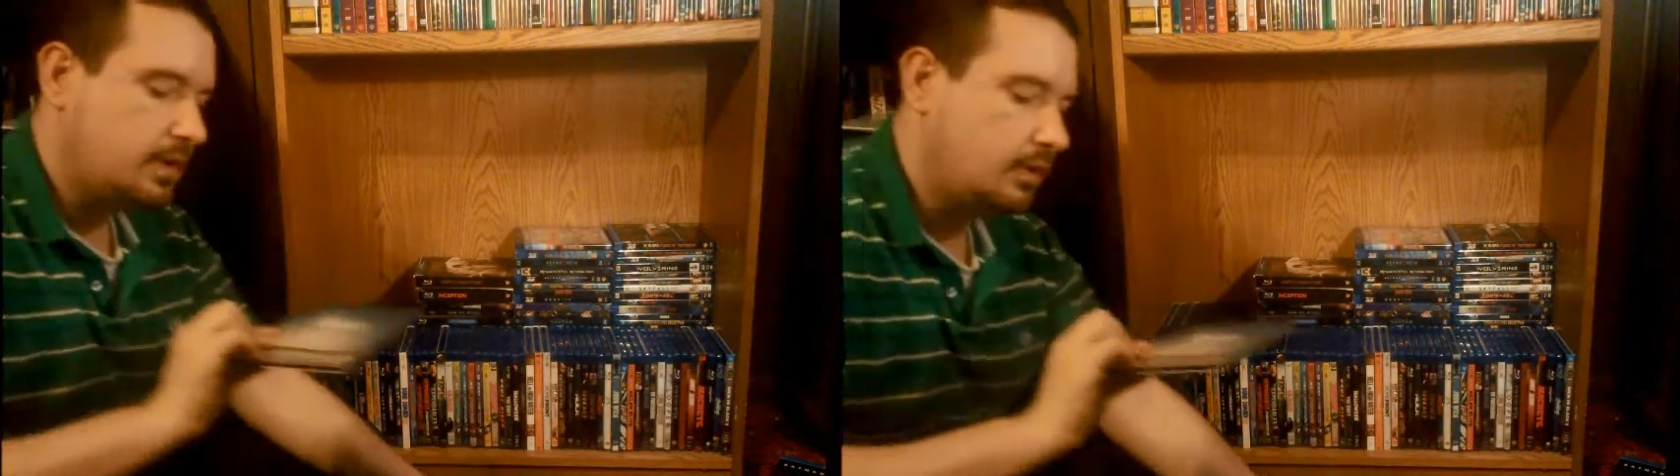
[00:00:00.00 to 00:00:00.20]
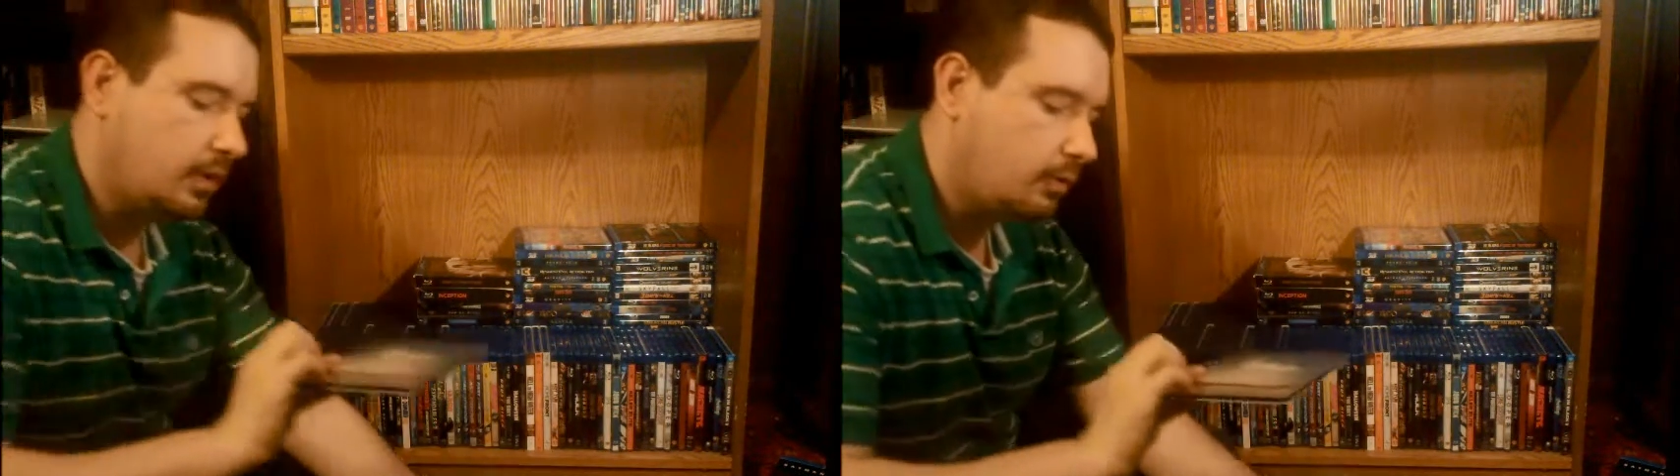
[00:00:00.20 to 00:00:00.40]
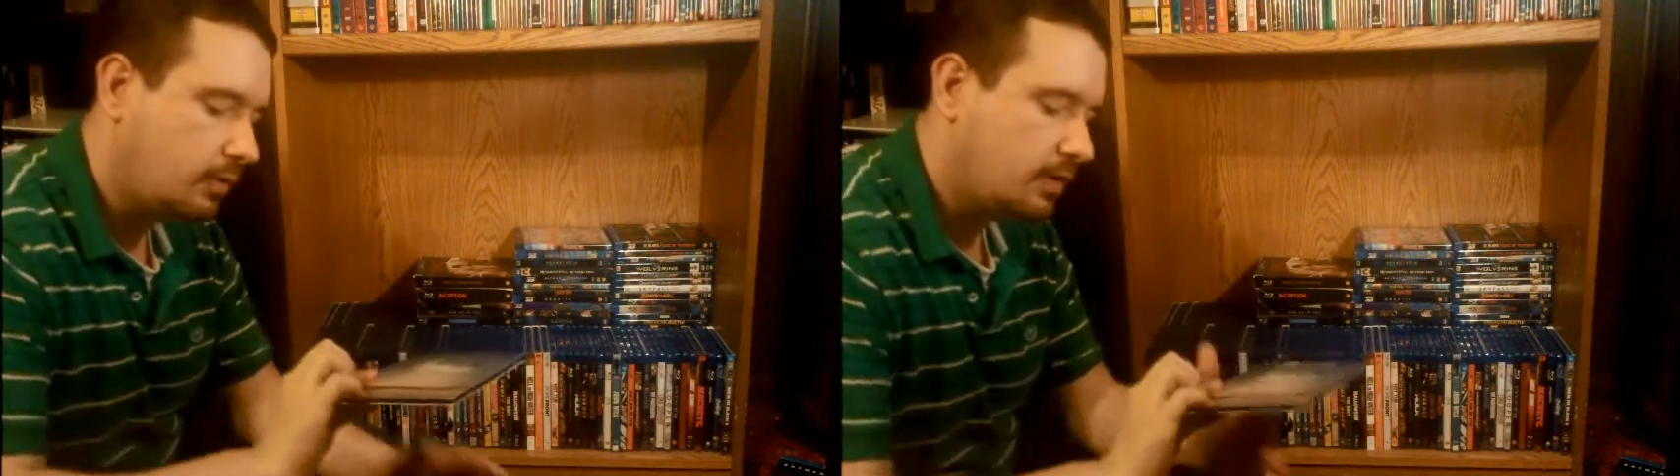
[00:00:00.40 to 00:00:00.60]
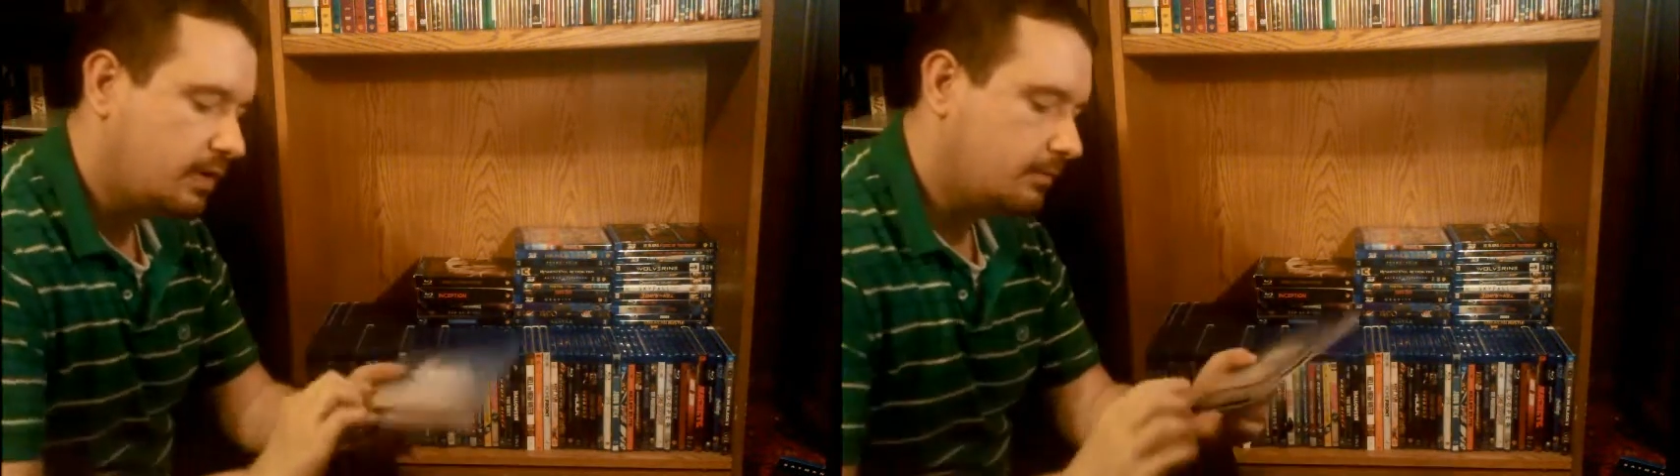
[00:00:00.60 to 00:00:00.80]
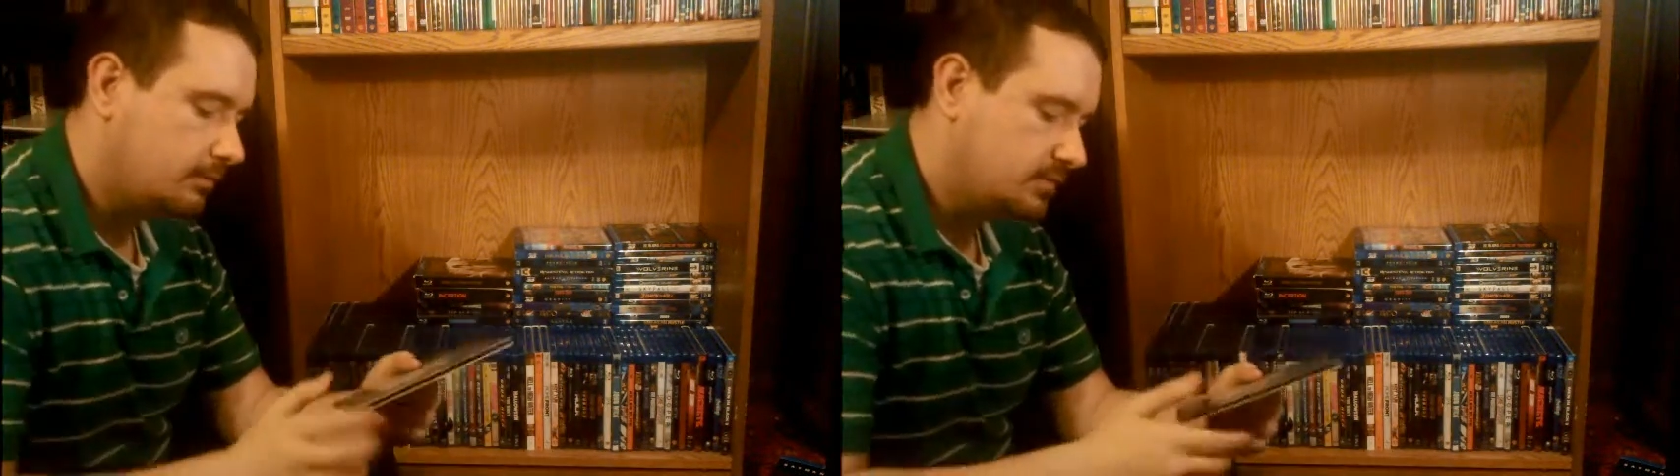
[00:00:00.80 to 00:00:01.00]
Here we go.
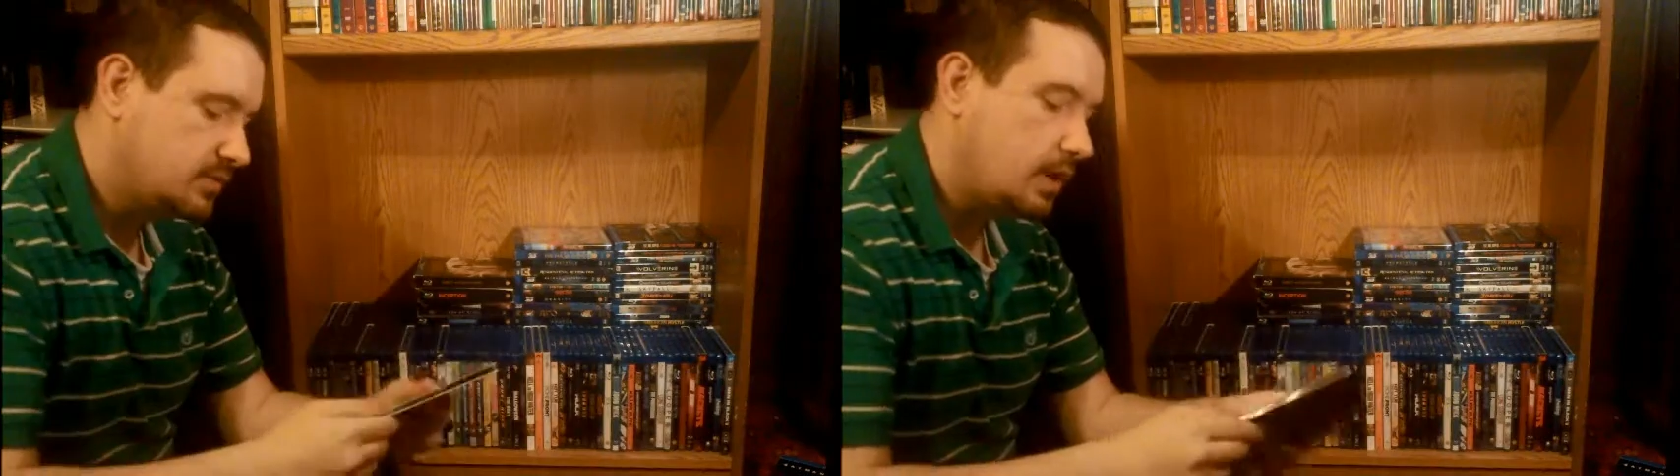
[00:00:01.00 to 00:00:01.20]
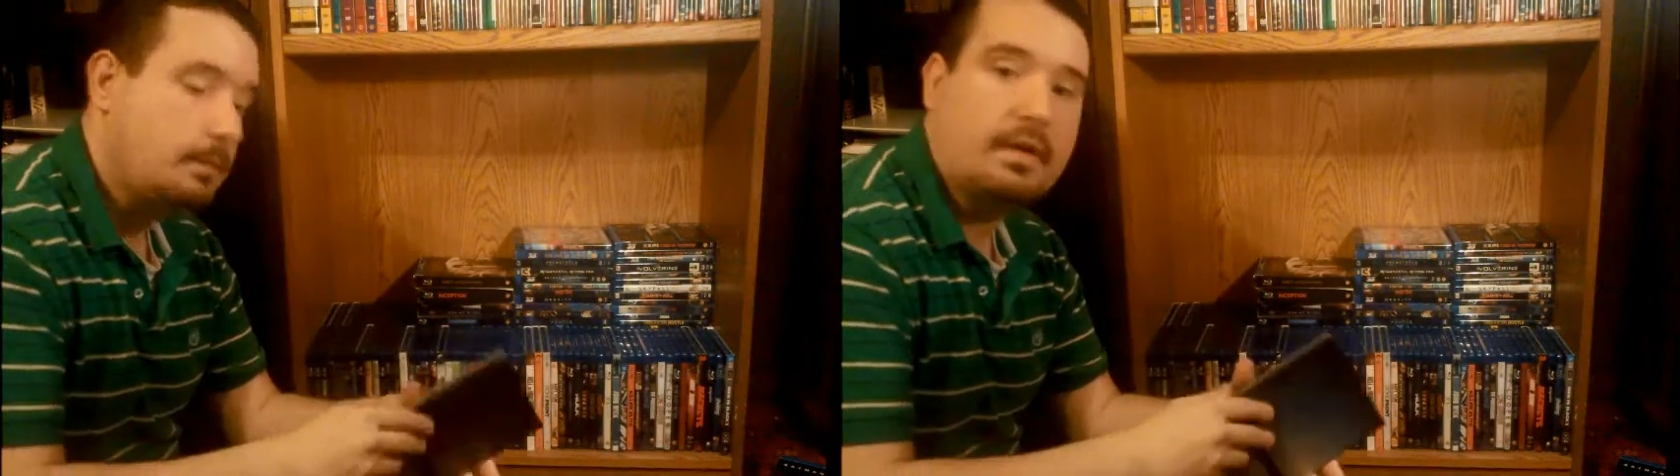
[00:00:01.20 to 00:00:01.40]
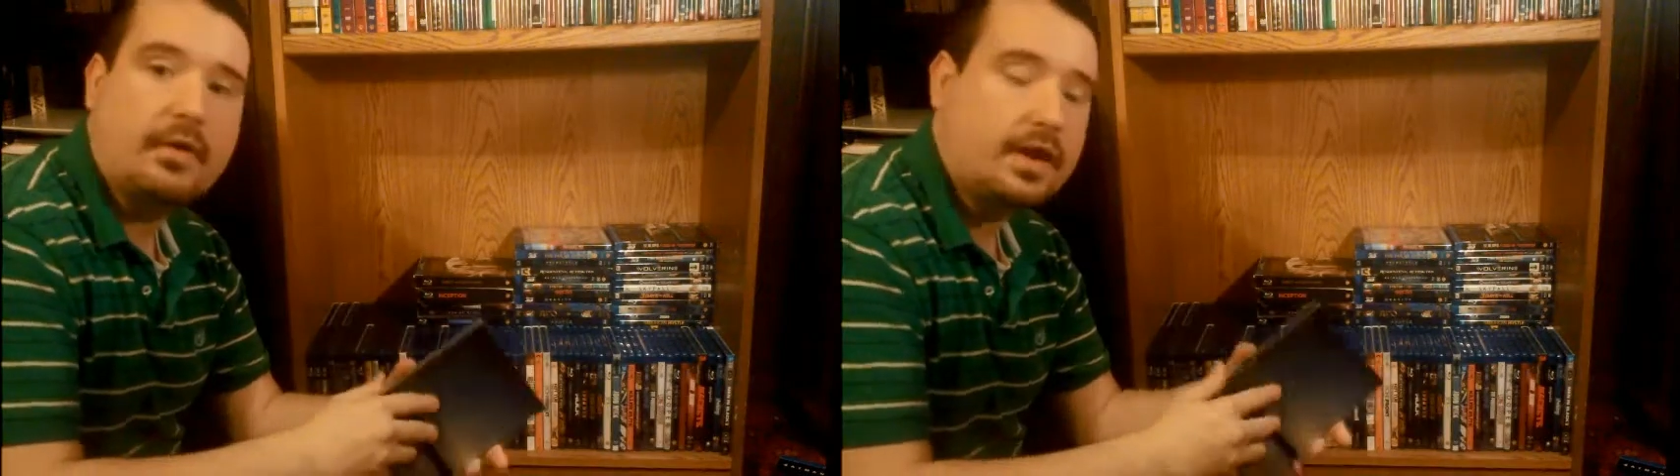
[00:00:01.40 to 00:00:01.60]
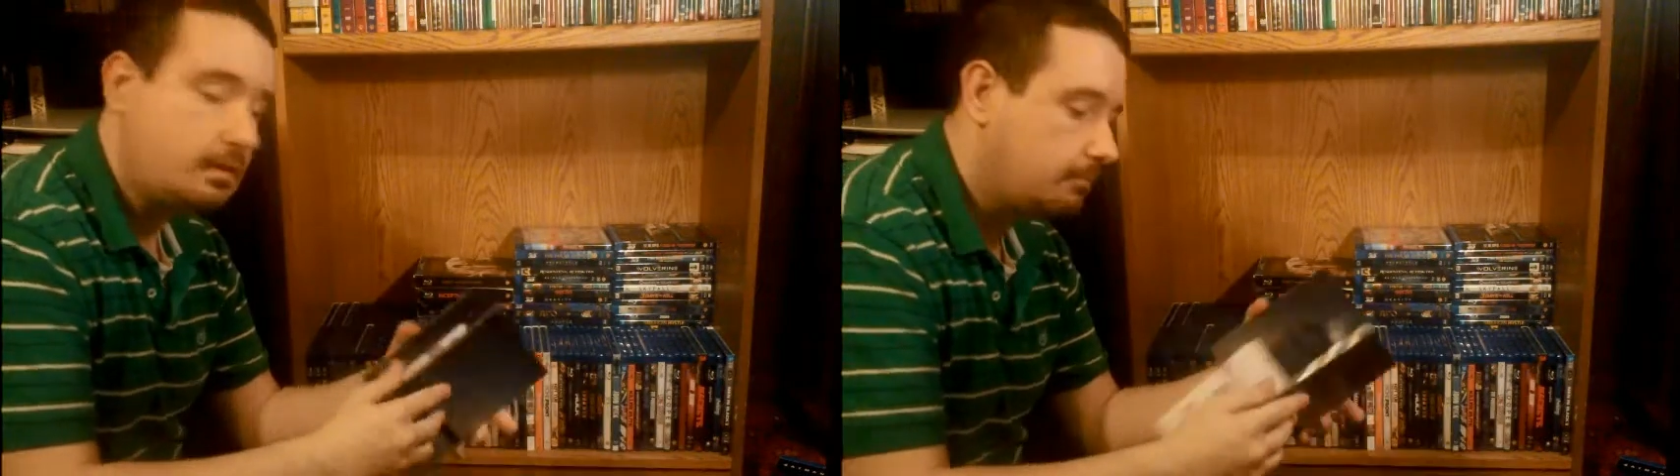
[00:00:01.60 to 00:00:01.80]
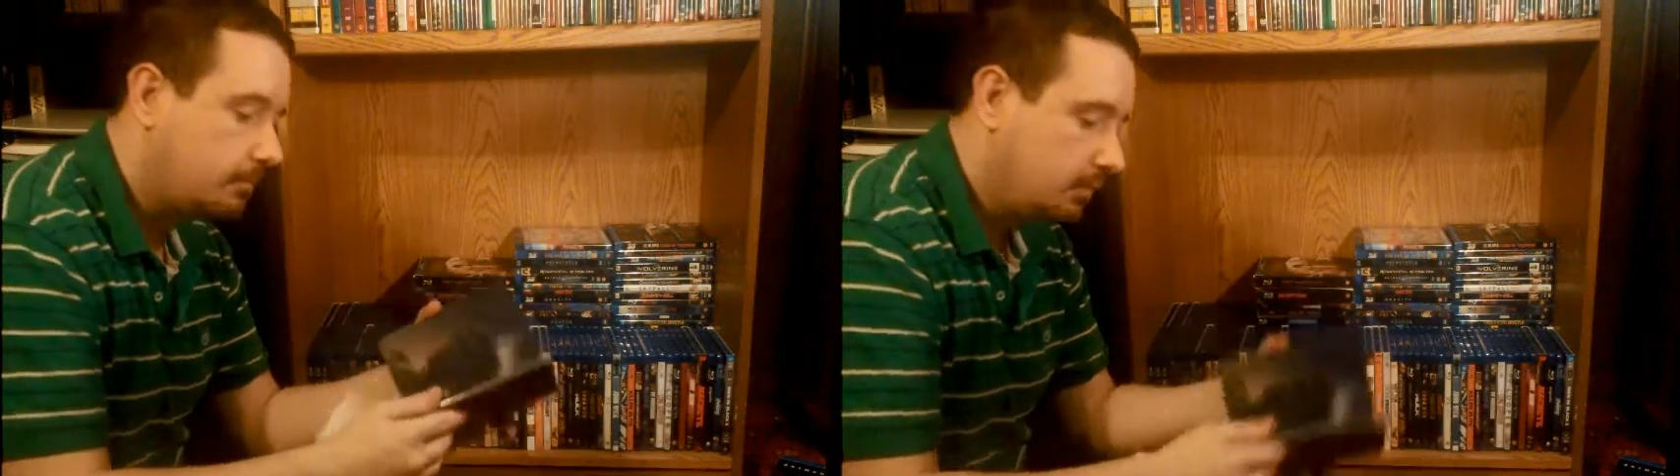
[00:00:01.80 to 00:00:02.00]
Sorry about that.